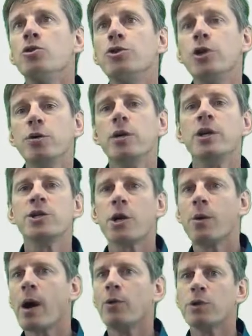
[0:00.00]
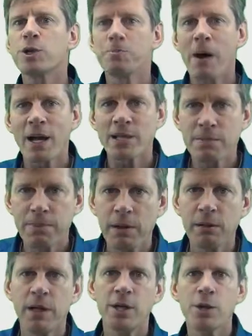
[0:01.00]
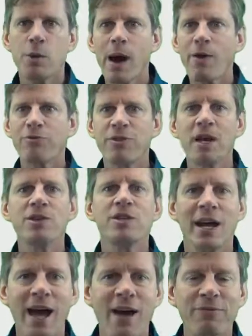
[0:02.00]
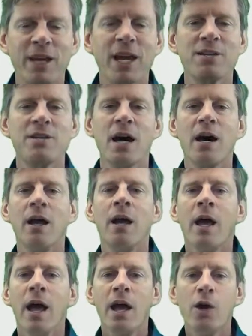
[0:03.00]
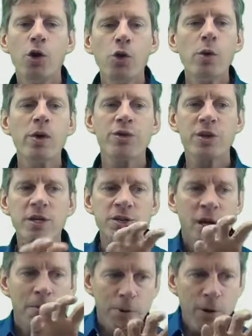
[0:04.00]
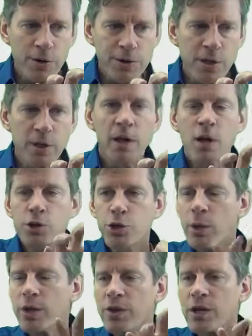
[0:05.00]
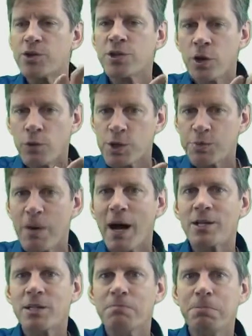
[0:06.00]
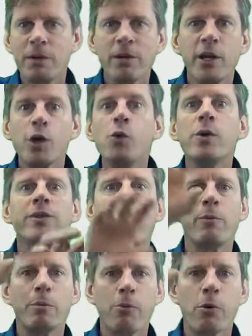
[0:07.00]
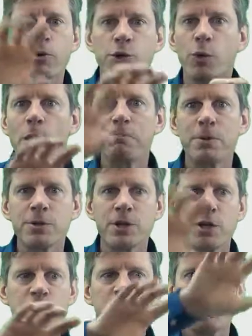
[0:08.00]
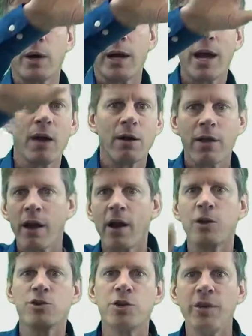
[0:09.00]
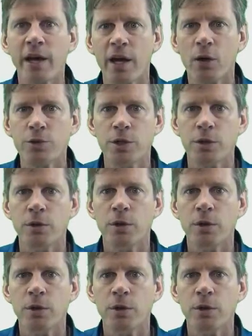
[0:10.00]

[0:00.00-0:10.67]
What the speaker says: duties, around responsibilities, around things that have to get done. And who would this person doing this responsibility, who would they report to? What position? What other areas do they go to?